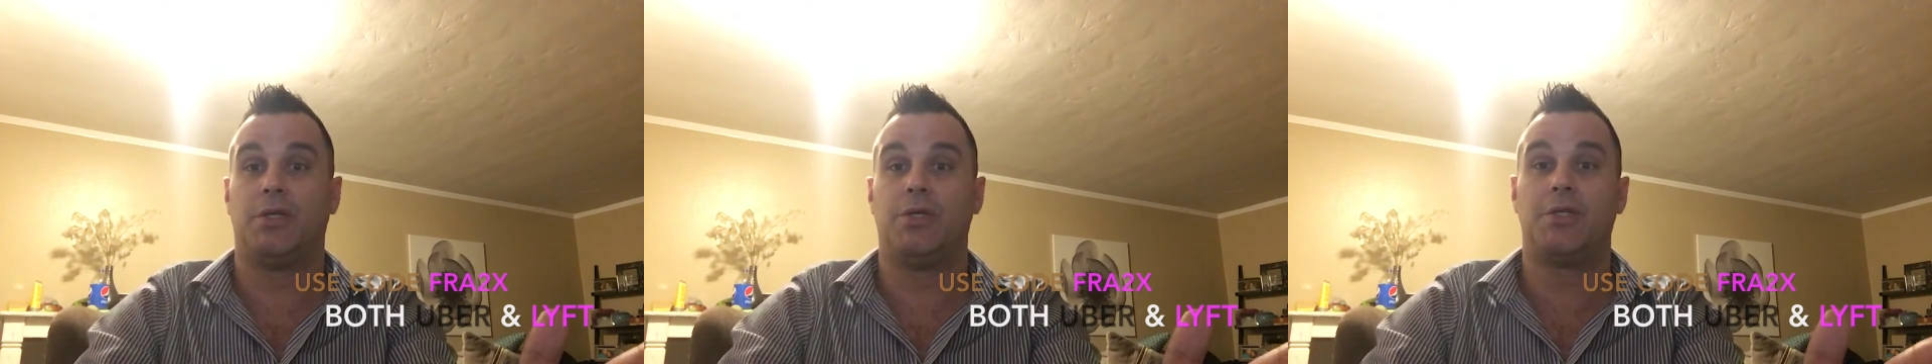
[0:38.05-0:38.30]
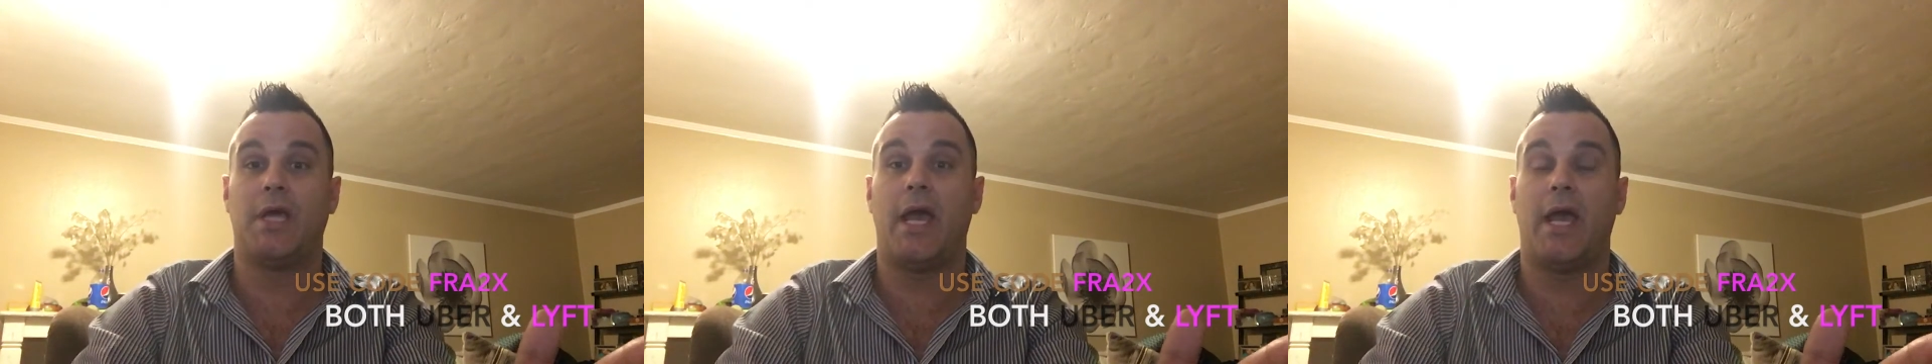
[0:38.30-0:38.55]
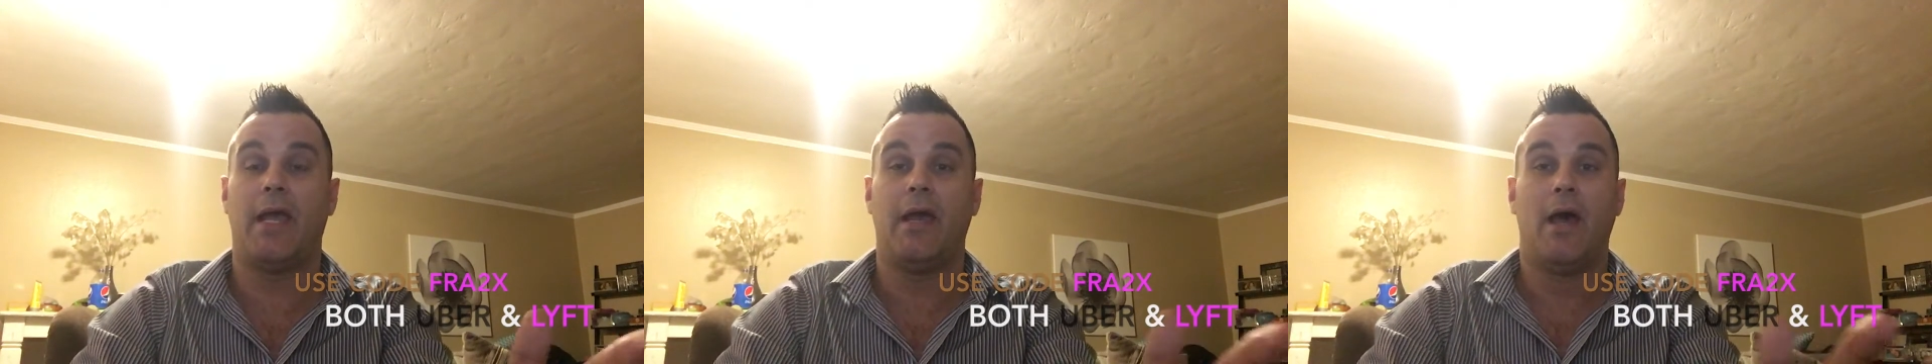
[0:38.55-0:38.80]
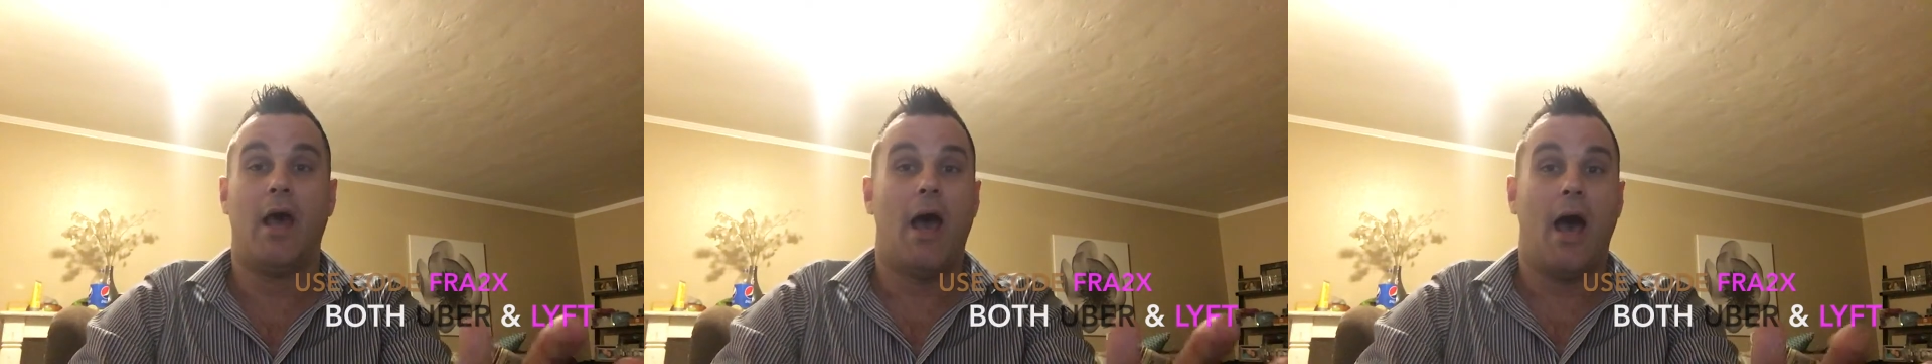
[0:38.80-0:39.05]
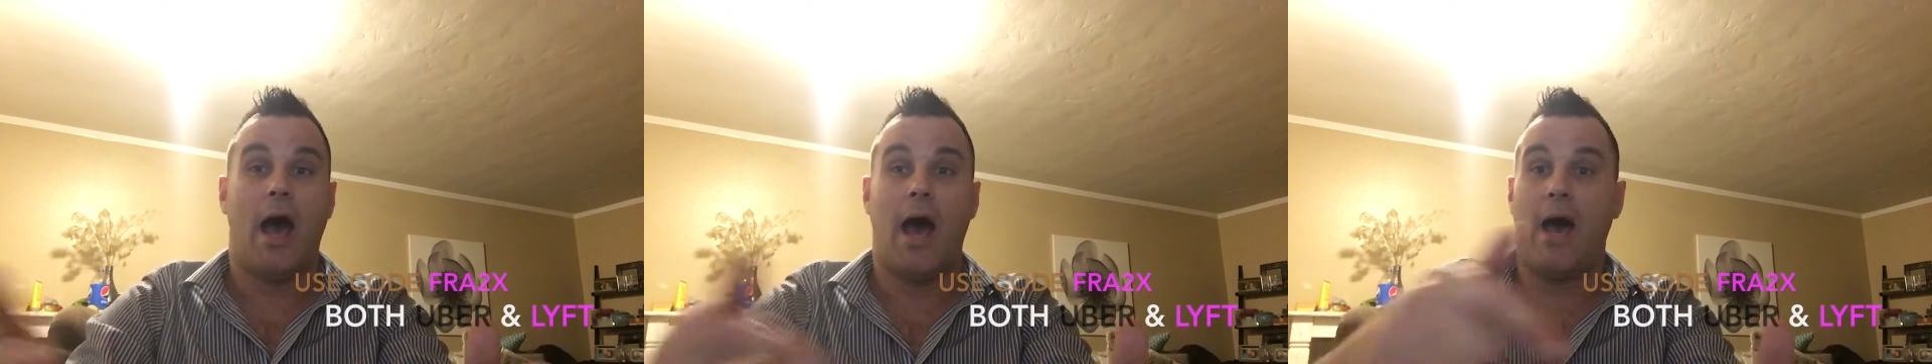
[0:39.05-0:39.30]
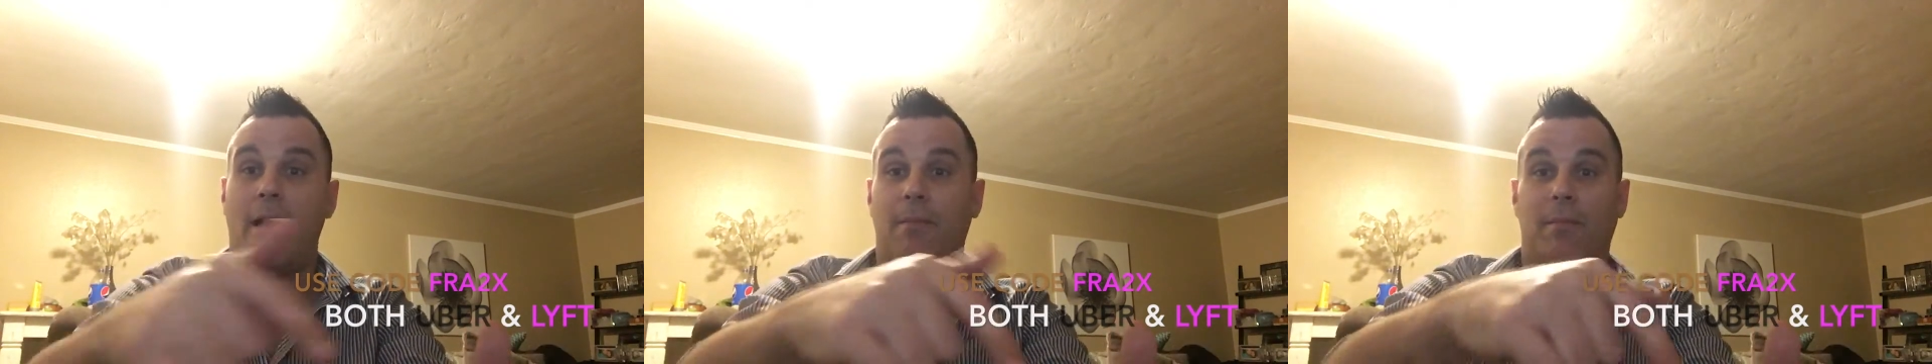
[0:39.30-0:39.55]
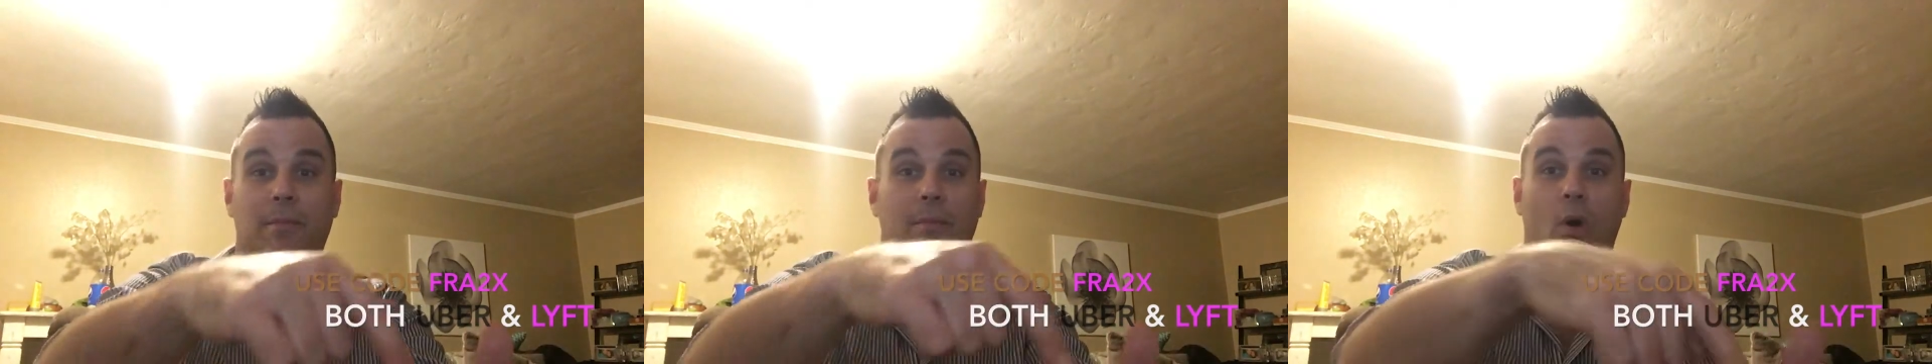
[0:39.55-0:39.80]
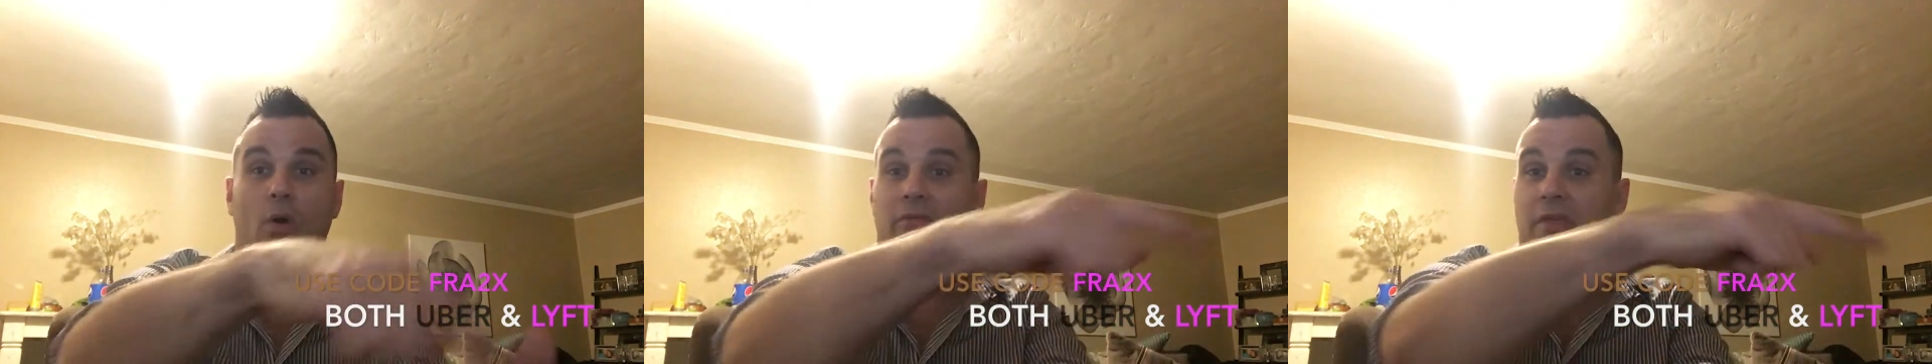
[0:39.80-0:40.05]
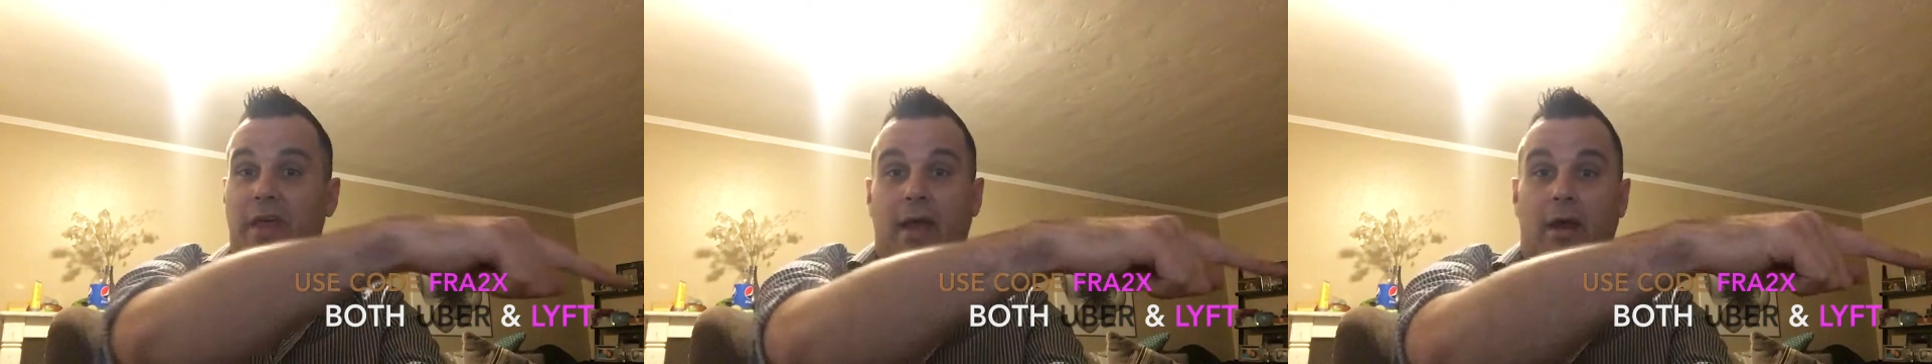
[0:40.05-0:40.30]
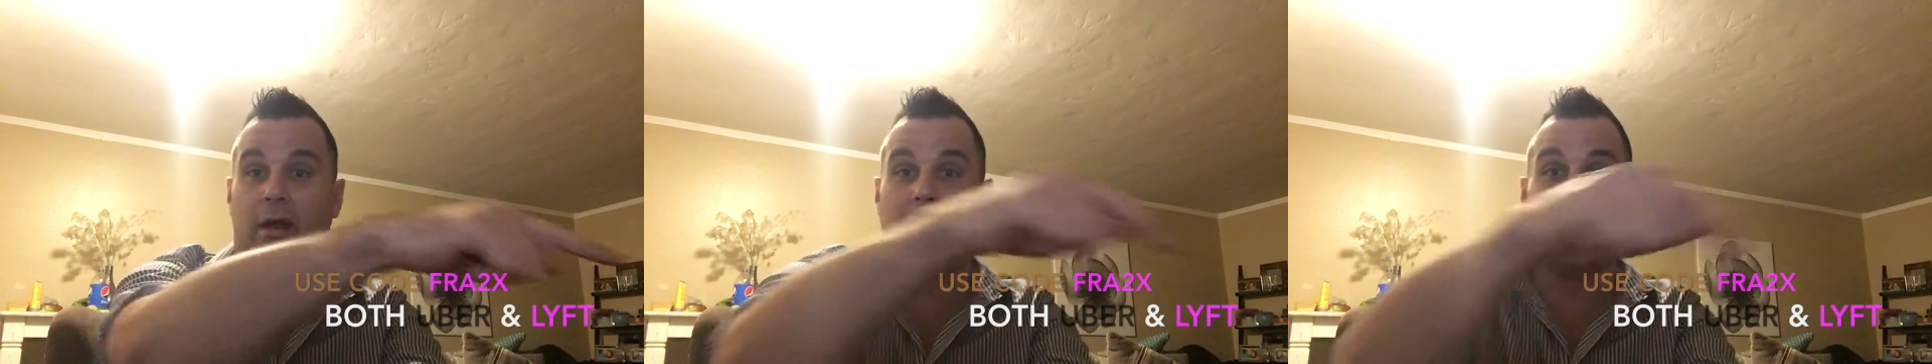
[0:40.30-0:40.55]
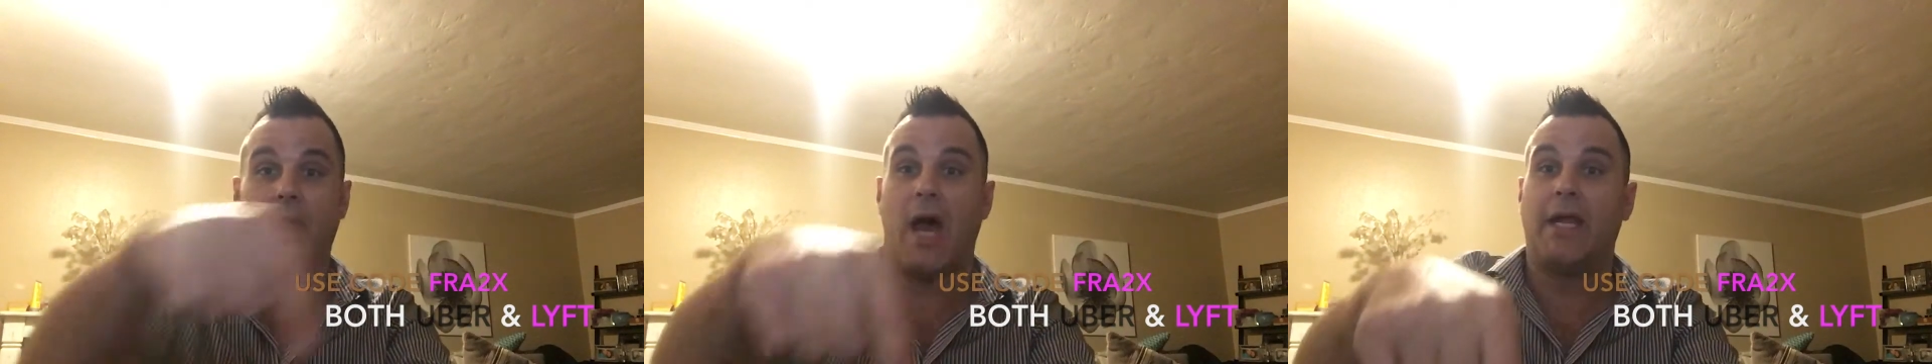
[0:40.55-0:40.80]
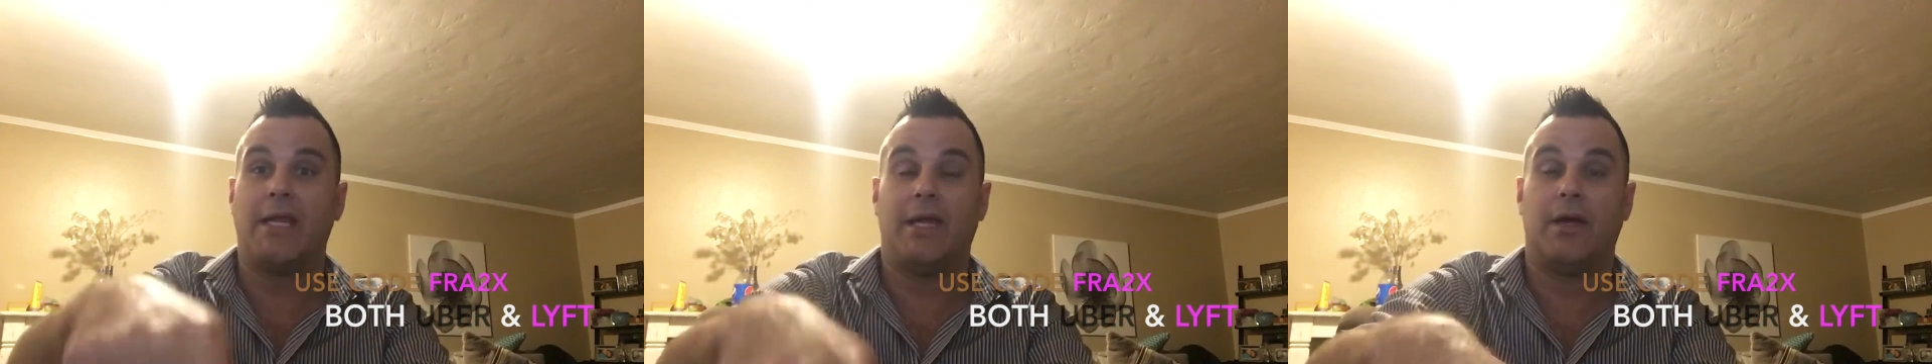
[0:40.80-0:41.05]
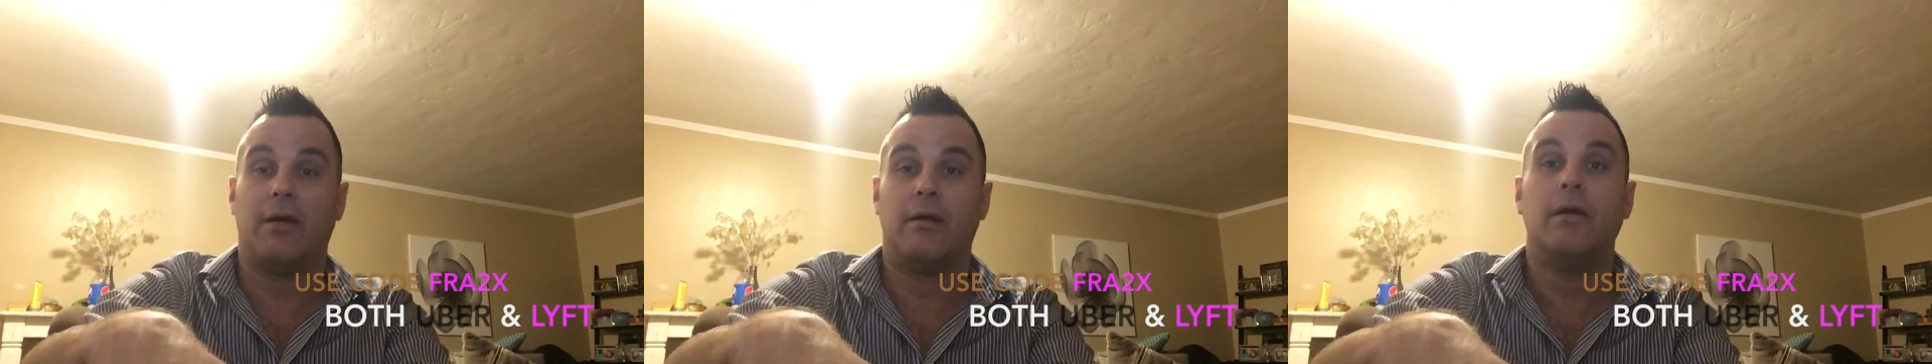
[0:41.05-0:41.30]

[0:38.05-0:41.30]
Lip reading: You say, "I'm over there. I'm not here."